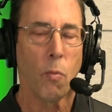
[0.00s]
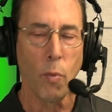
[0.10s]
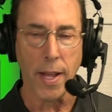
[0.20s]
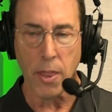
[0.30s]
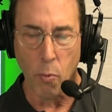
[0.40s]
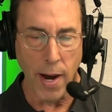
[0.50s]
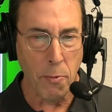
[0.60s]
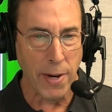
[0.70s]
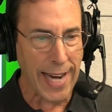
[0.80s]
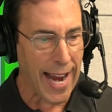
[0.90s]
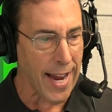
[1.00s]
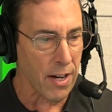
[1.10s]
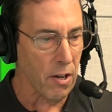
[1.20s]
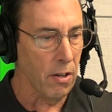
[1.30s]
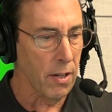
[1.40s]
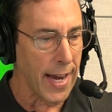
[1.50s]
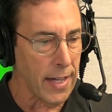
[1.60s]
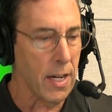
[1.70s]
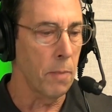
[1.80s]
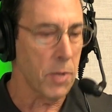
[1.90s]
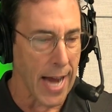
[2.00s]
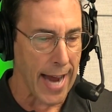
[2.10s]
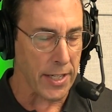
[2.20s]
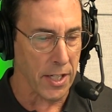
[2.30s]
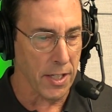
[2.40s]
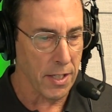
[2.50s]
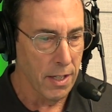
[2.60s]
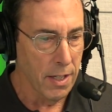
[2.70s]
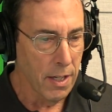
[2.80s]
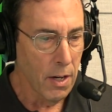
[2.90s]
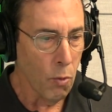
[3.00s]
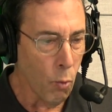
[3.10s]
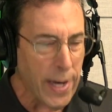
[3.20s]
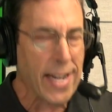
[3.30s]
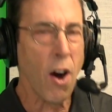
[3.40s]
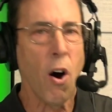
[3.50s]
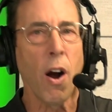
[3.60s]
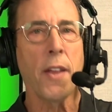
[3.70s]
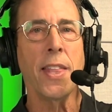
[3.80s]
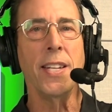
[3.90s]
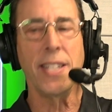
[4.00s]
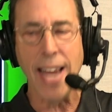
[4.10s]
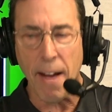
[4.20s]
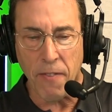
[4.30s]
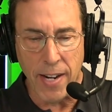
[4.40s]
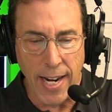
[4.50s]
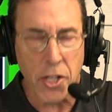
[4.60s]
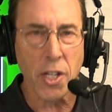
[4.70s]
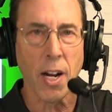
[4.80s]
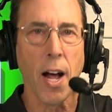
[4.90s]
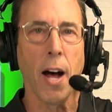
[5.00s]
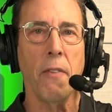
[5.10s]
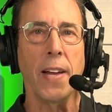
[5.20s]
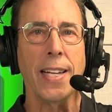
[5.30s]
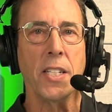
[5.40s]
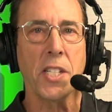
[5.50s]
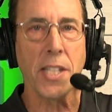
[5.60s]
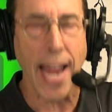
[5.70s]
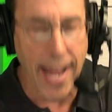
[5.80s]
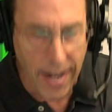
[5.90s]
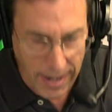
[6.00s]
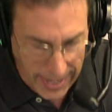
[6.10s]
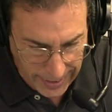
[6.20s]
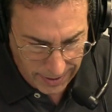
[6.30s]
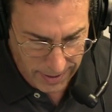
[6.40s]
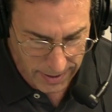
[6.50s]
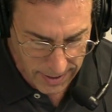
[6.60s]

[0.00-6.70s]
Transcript: with the way we handle income taxes, we are the definition of insanity.